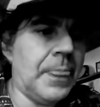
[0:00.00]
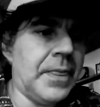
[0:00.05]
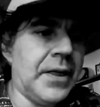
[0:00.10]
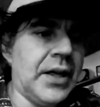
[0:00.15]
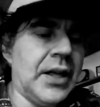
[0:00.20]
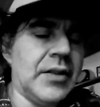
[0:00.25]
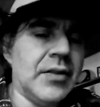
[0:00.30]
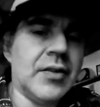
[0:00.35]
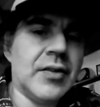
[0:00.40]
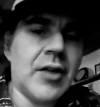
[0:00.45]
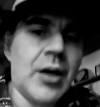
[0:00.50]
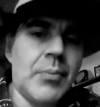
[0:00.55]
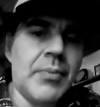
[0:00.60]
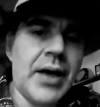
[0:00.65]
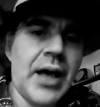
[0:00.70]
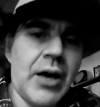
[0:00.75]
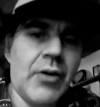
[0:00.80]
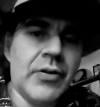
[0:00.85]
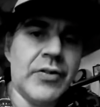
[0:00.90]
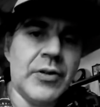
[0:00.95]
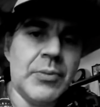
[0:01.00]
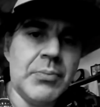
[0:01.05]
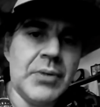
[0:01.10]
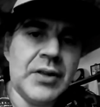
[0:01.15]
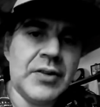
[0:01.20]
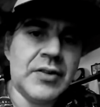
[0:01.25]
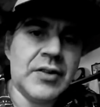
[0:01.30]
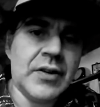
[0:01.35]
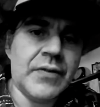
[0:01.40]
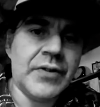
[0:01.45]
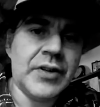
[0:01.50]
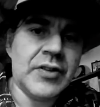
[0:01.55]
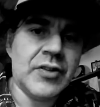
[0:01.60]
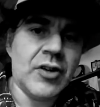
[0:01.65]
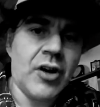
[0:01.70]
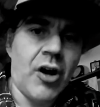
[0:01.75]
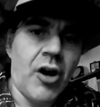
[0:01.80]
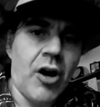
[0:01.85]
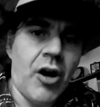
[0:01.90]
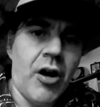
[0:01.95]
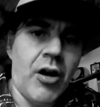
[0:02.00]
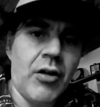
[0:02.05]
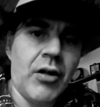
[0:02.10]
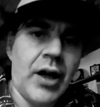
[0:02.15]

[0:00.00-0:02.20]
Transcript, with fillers: And somehow, in the midst of its all,